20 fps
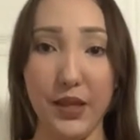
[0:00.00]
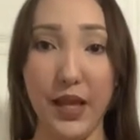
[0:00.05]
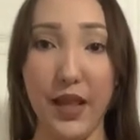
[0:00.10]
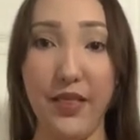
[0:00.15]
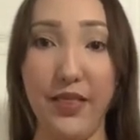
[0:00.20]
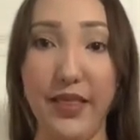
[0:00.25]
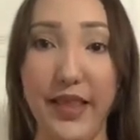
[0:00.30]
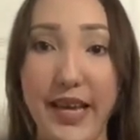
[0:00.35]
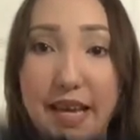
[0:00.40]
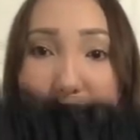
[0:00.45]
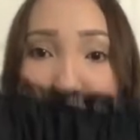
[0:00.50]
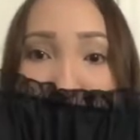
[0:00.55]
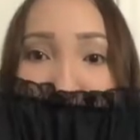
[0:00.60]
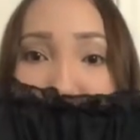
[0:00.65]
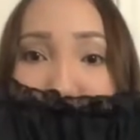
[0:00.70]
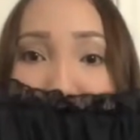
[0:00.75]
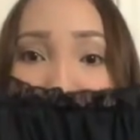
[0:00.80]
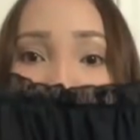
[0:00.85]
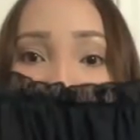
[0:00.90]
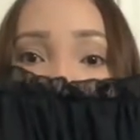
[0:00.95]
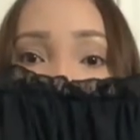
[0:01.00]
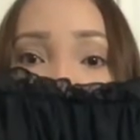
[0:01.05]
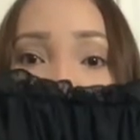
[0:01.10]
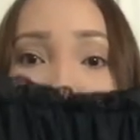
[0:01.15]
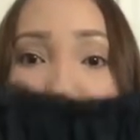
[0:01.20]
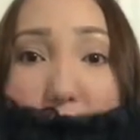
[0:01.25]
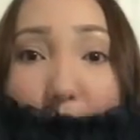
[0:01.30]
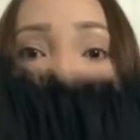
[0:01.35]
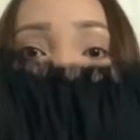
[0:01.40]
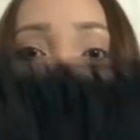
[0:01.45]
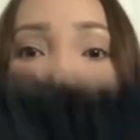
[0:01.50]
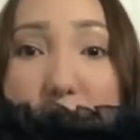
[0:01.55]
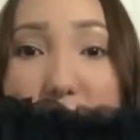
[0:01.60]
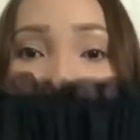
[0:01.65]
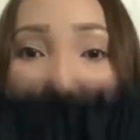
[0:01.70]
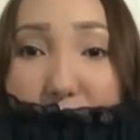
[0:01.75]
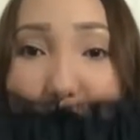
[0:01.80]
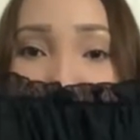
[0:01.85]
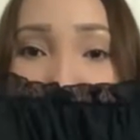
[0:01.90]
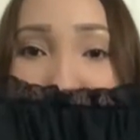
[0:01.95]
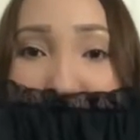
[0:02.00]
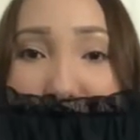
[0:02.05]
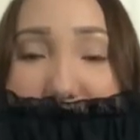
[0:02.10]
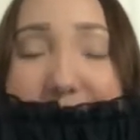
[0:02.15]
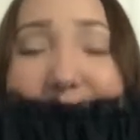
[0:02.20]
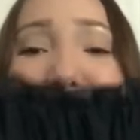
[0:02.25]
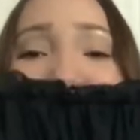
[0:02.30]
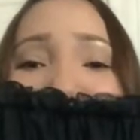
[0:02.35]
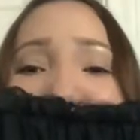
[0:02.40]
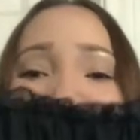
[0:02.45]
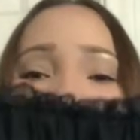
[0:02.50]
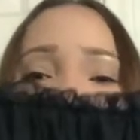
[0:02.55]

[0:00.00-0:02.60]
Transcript: this will cover that.